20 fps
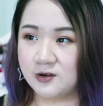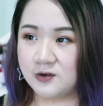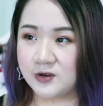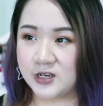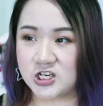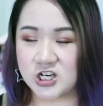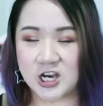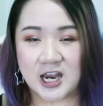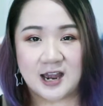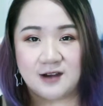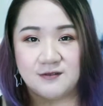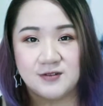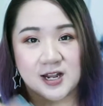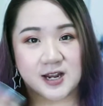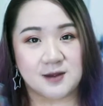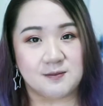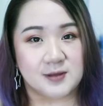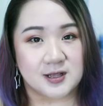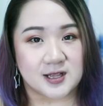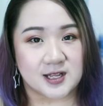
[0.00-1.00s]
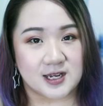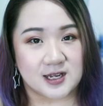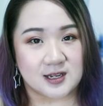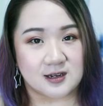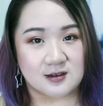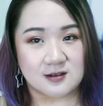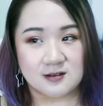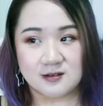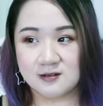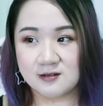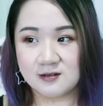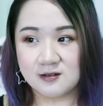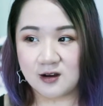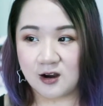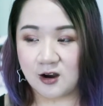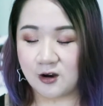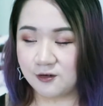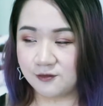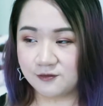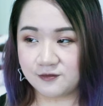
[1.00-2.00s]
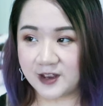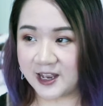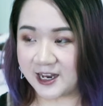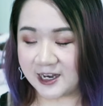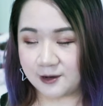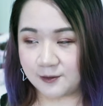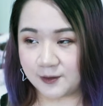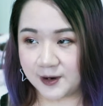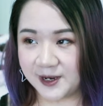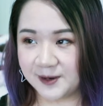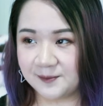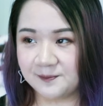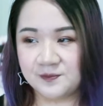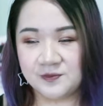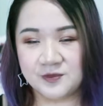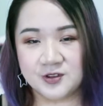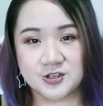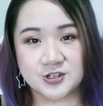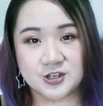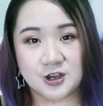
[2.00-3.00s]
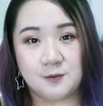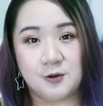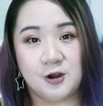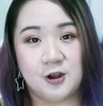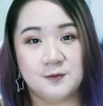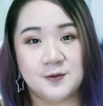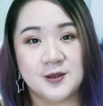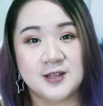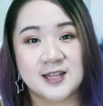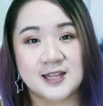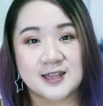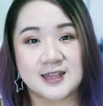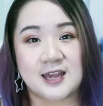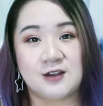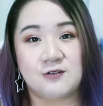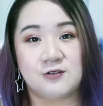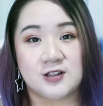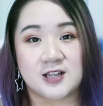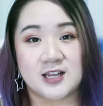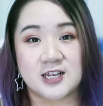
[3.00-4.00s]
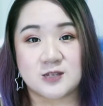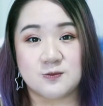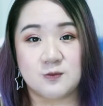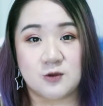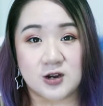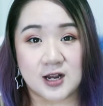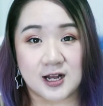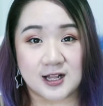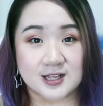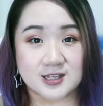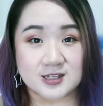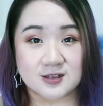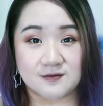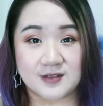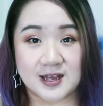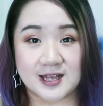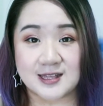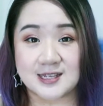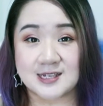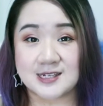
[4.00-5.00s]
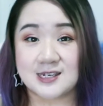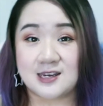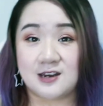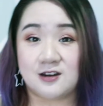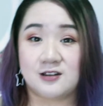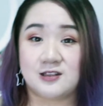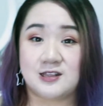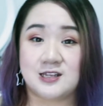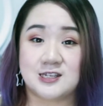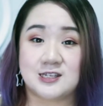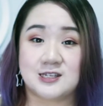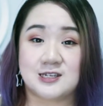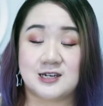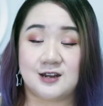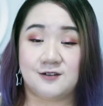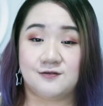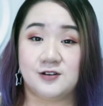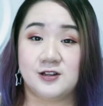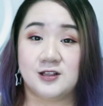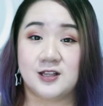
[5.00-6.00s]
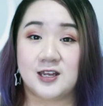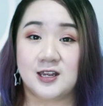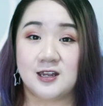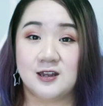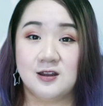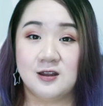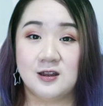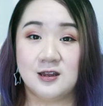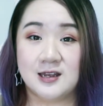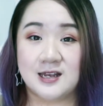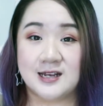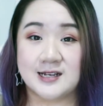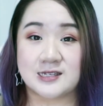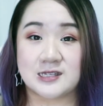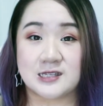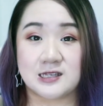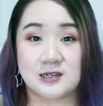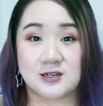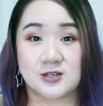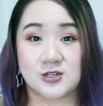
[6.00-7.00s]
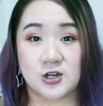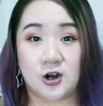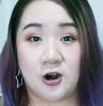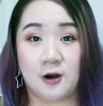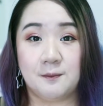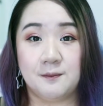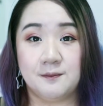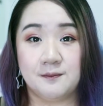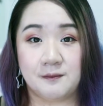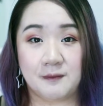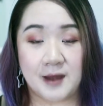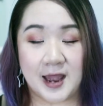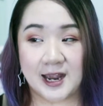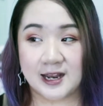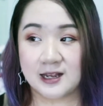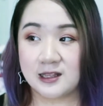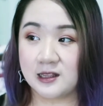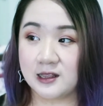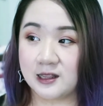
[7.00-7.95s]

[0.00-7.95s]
which I have like a million of anyway. So I'm hoping that they release more colors of that this year. This definitely is the top MAC